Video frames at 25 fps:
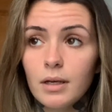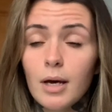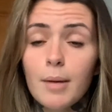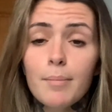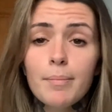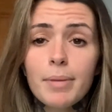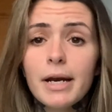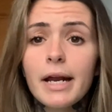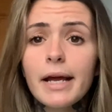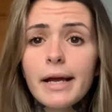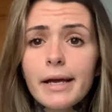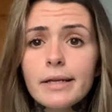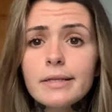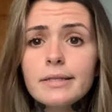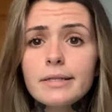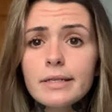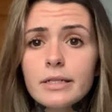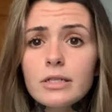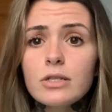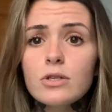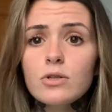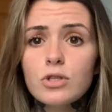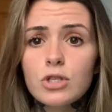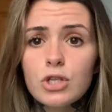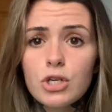But I
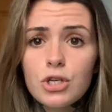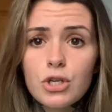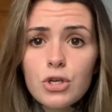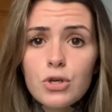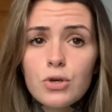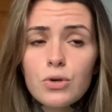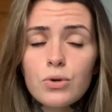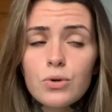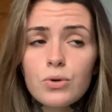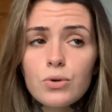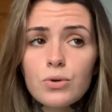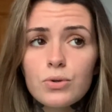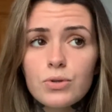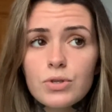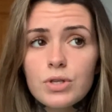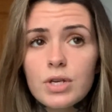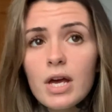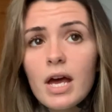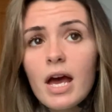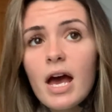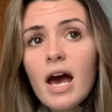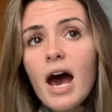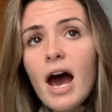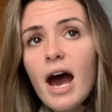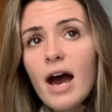continued to use
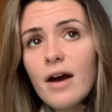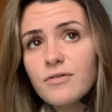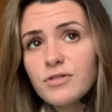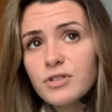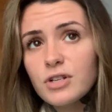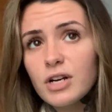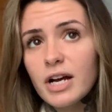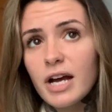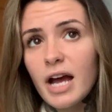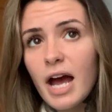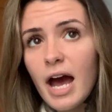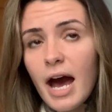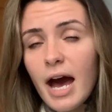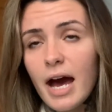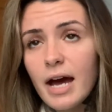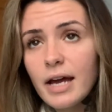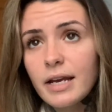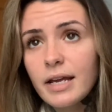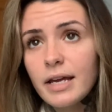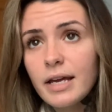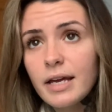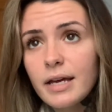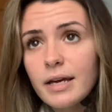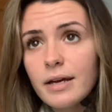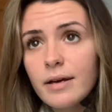after I had
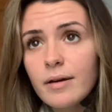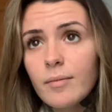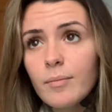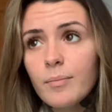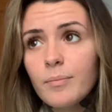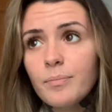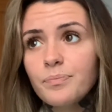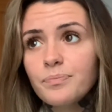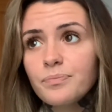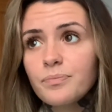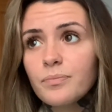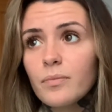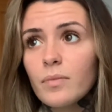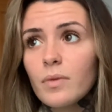him,